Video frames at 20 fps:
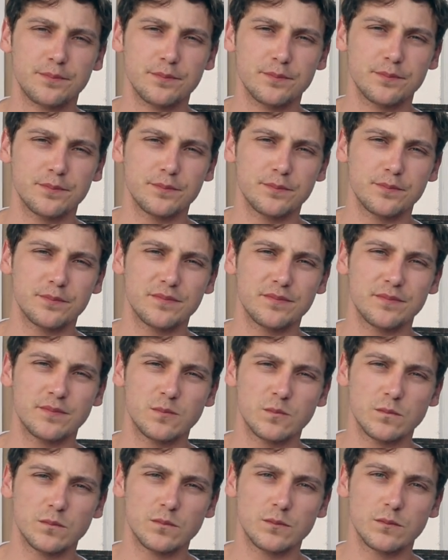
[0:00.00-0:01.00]

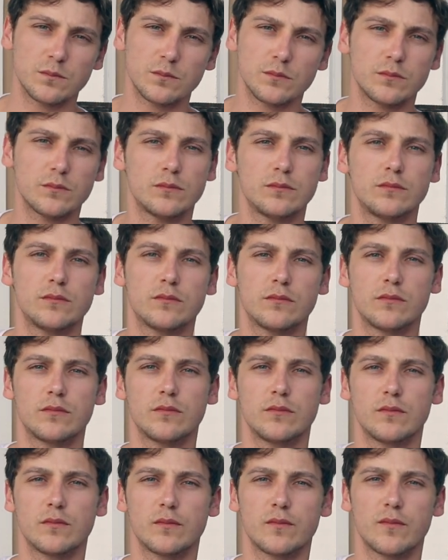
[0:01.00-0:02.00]

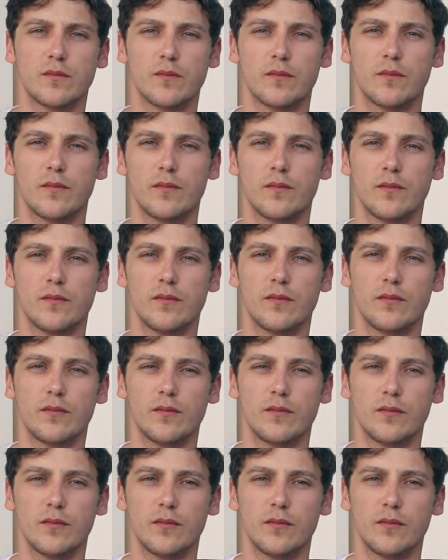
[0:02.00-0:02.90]
The person shown says nothing.